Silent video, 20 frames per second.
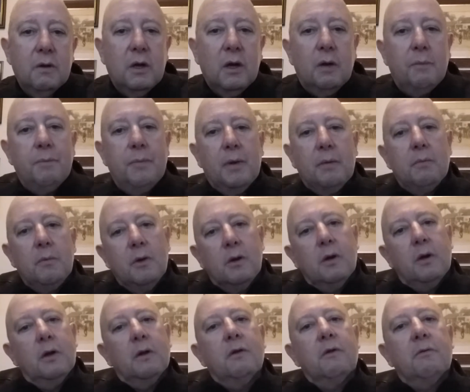help them
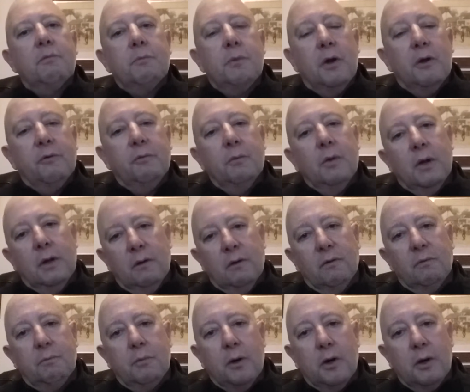look at this
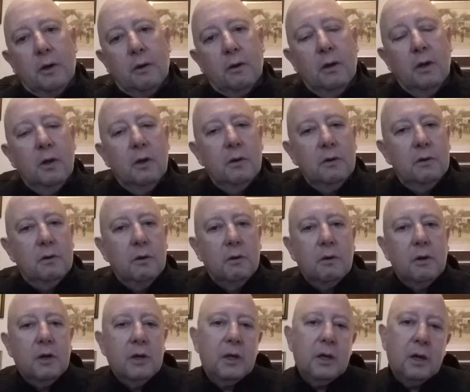product, to
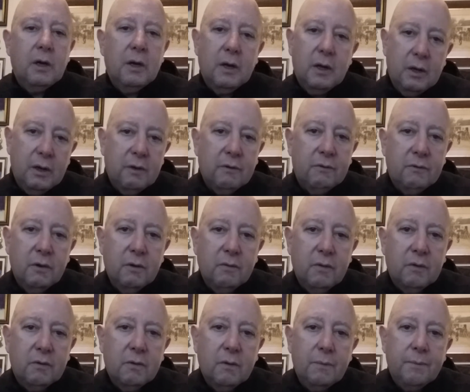look at our
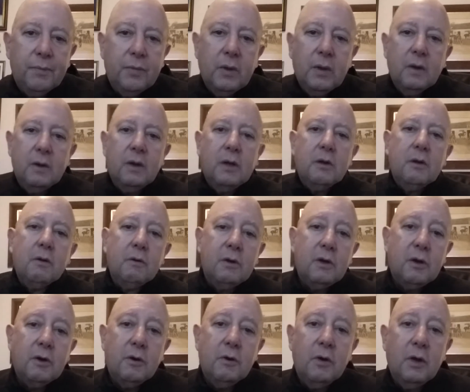service? Now, you
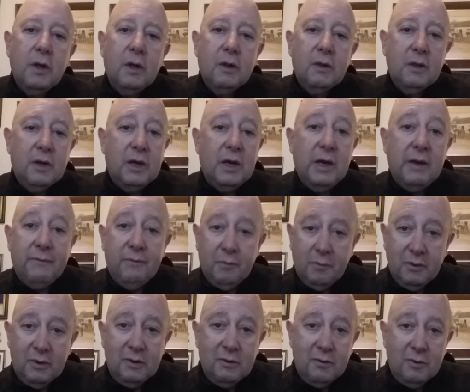know that I
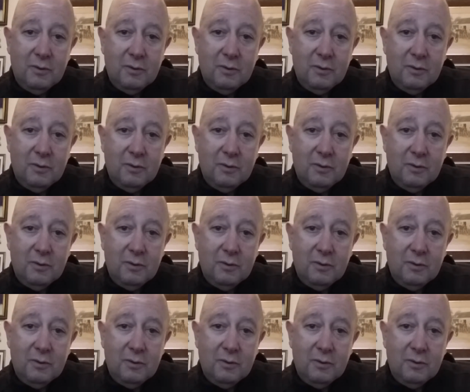haven't